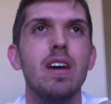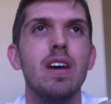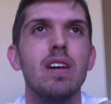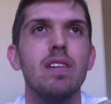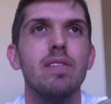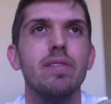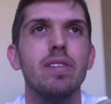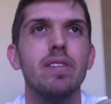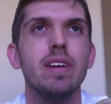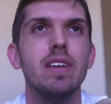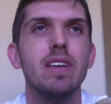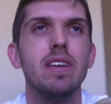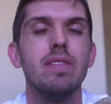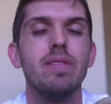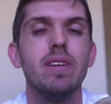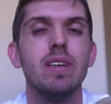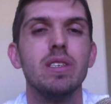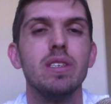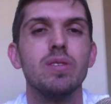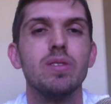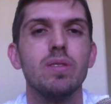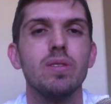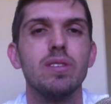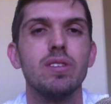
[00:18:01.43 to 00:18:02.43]
for
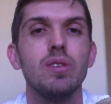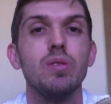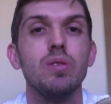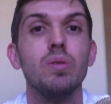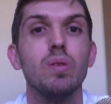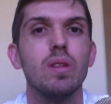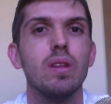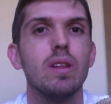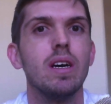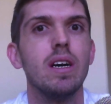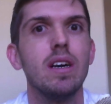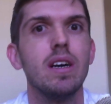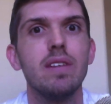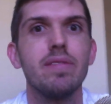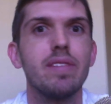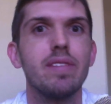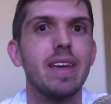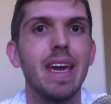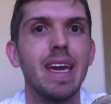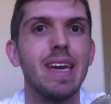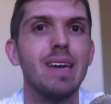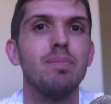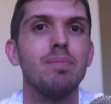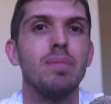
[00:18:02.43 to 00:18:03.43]
individuals who love
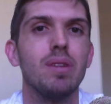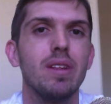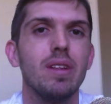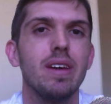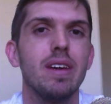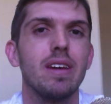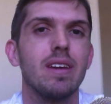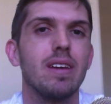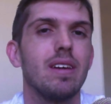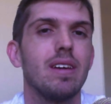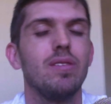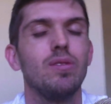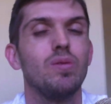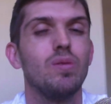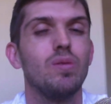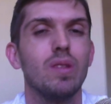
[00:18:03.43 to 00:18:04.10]
gambling, who